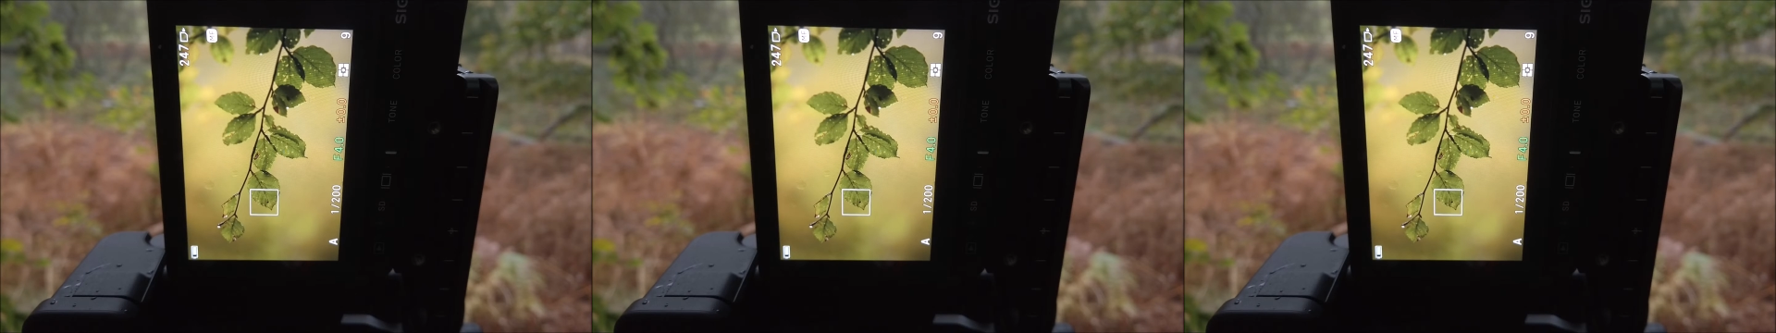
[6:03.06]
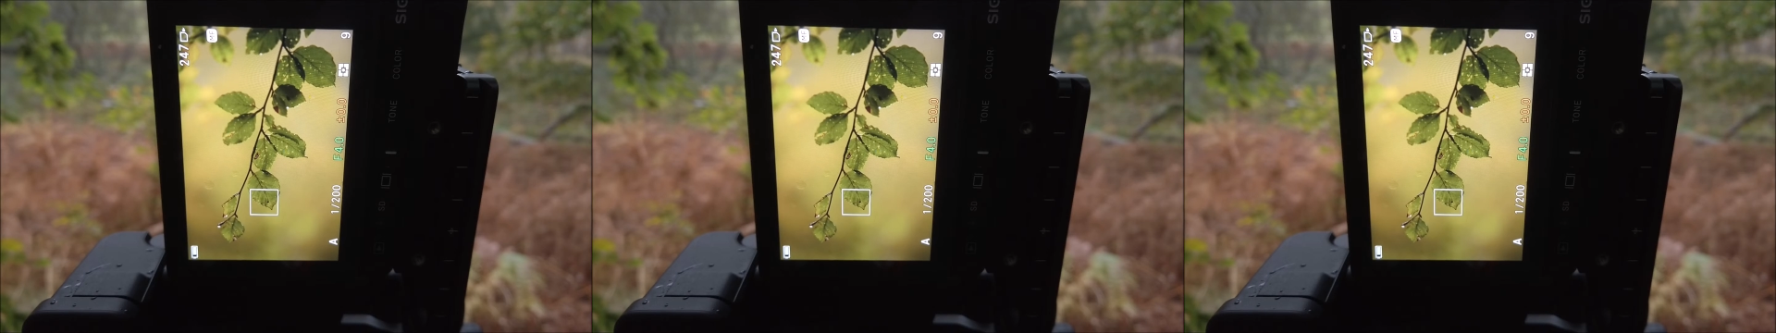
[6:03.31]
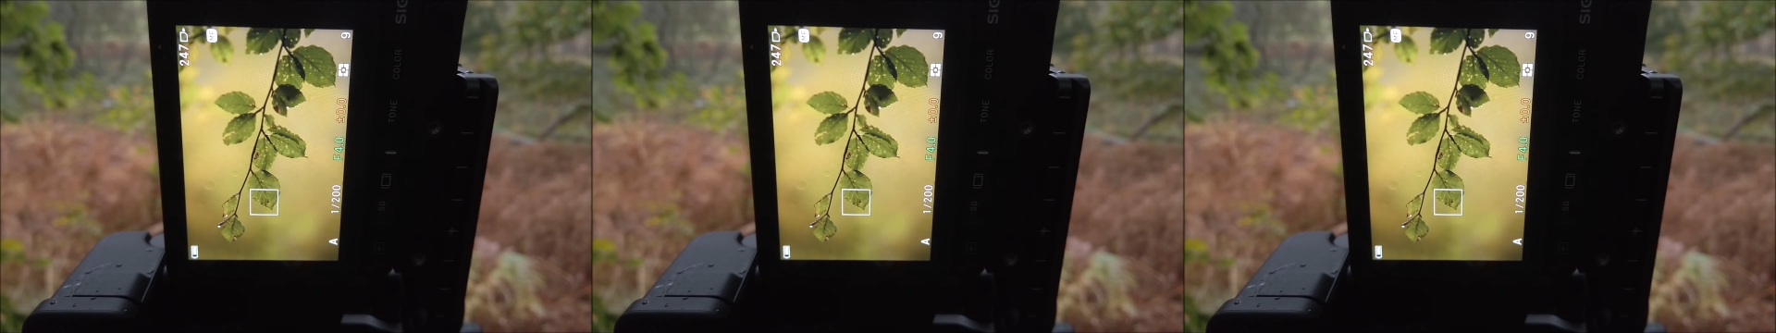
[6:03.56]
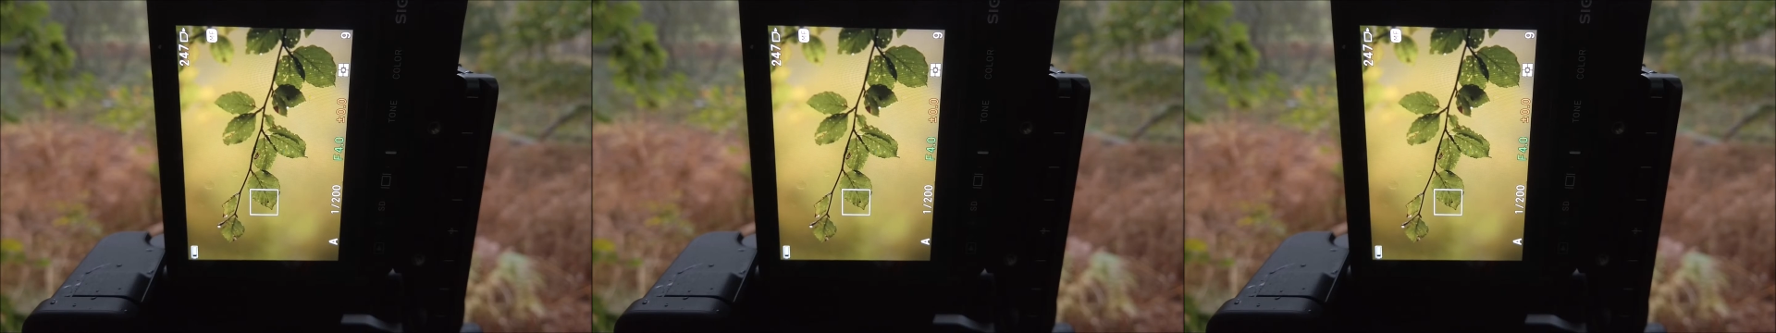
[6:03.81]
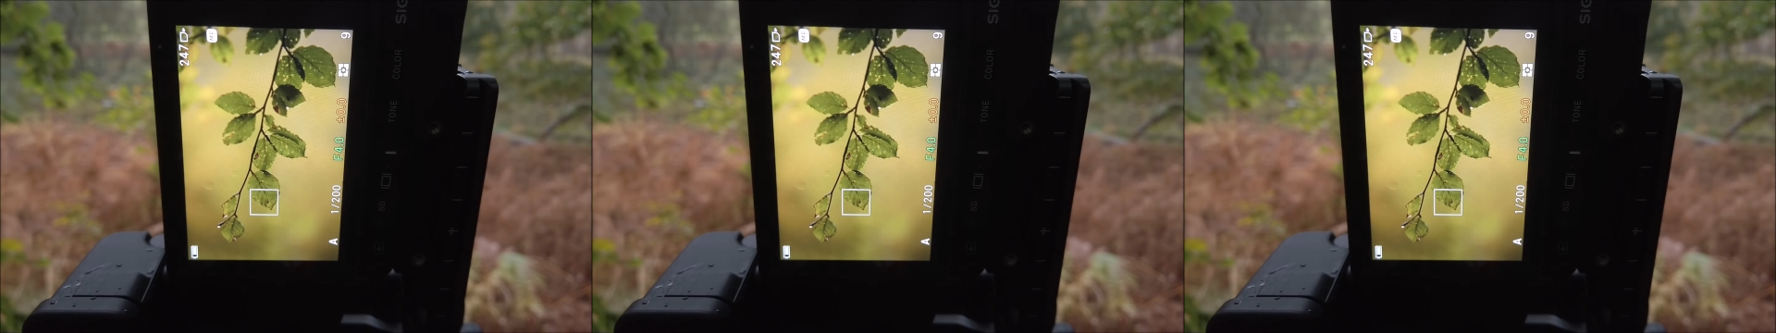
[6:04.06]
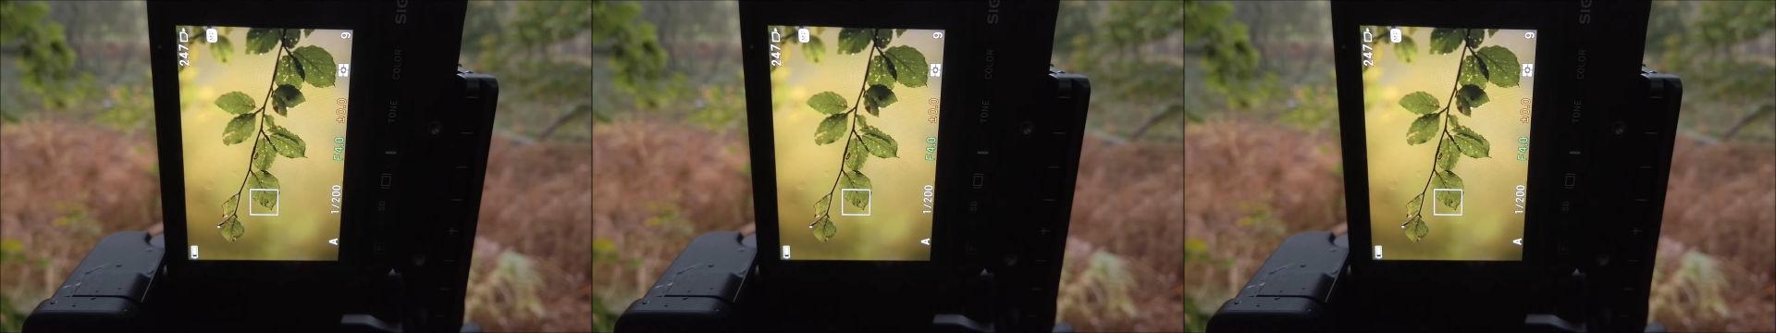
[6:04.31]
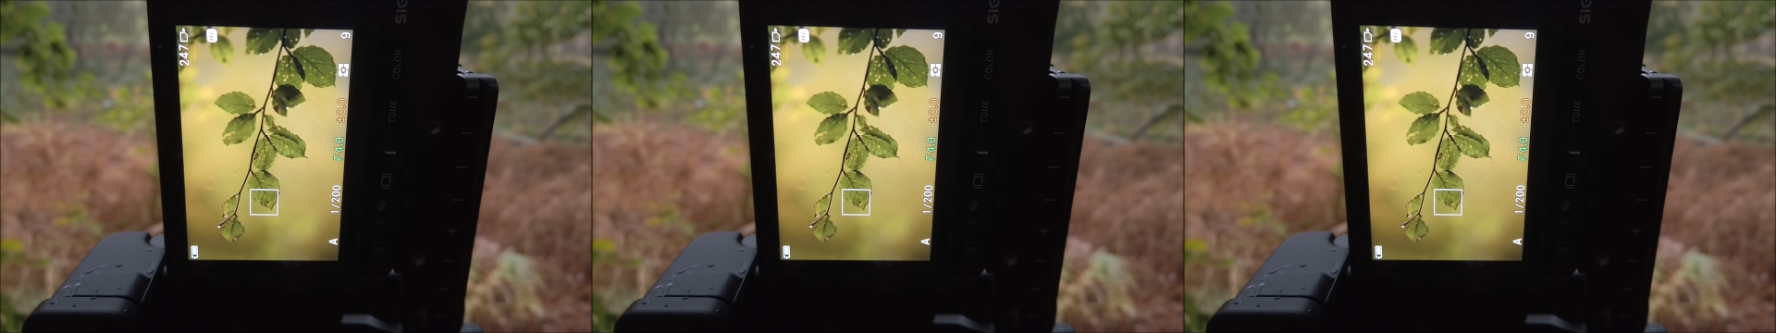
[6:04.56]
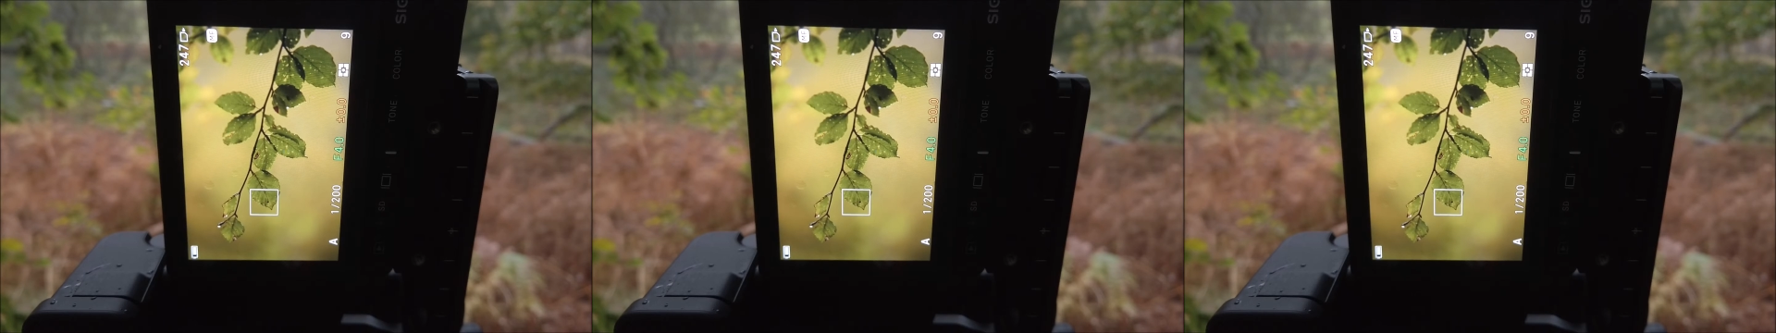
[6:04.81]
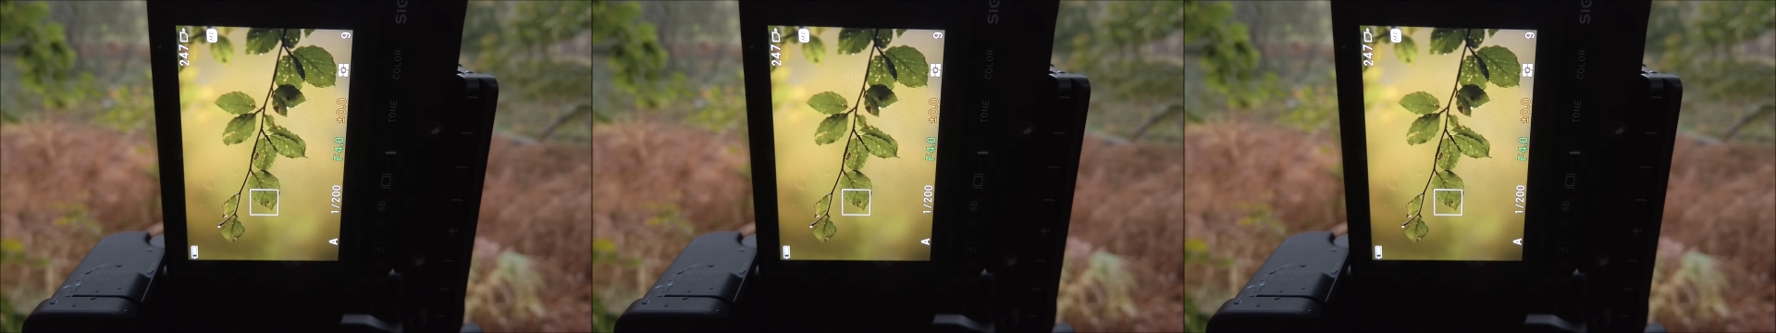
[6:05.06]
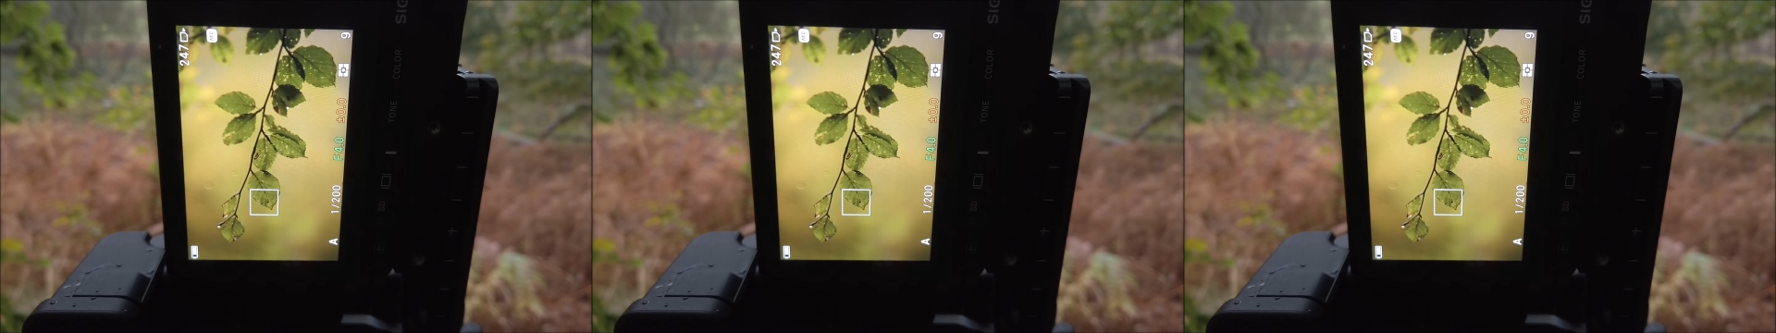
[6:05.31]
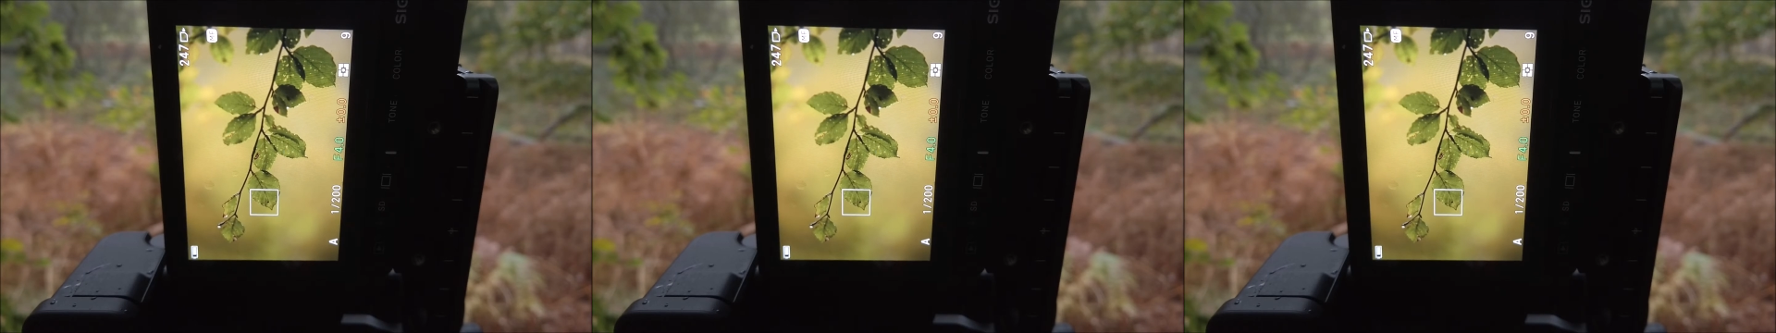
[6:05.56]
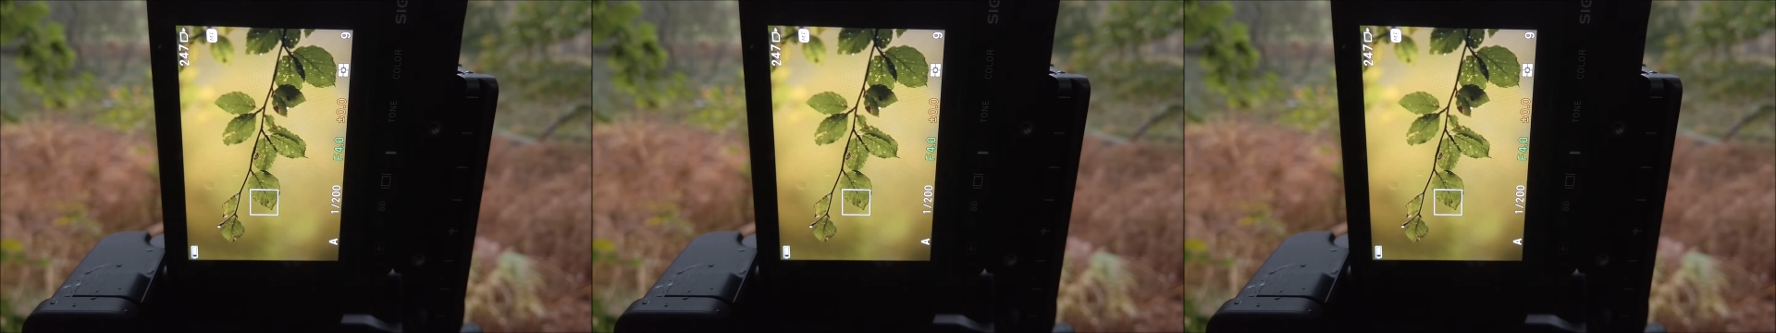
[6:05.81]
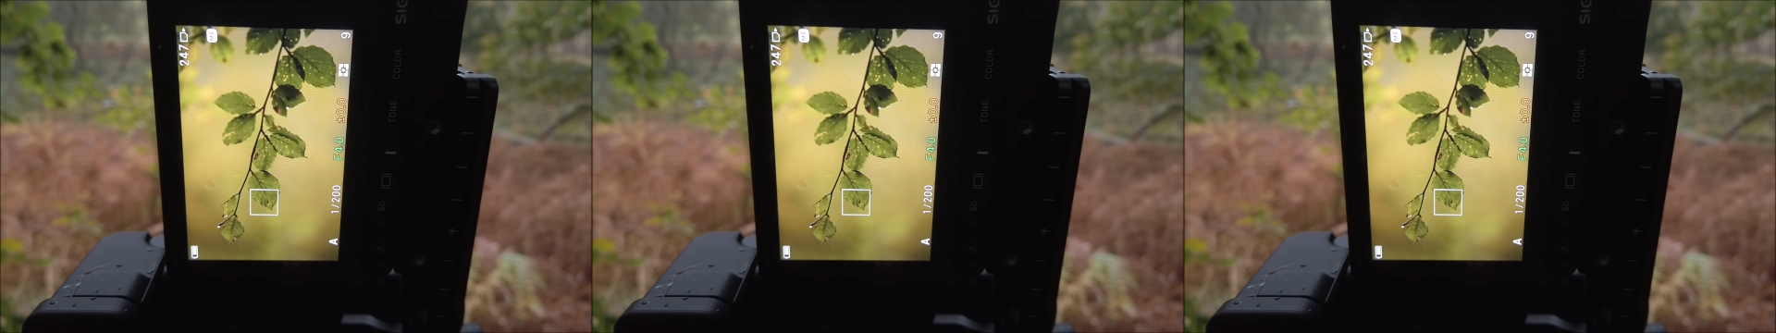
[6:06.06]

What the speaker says: [unreadable: no face in view]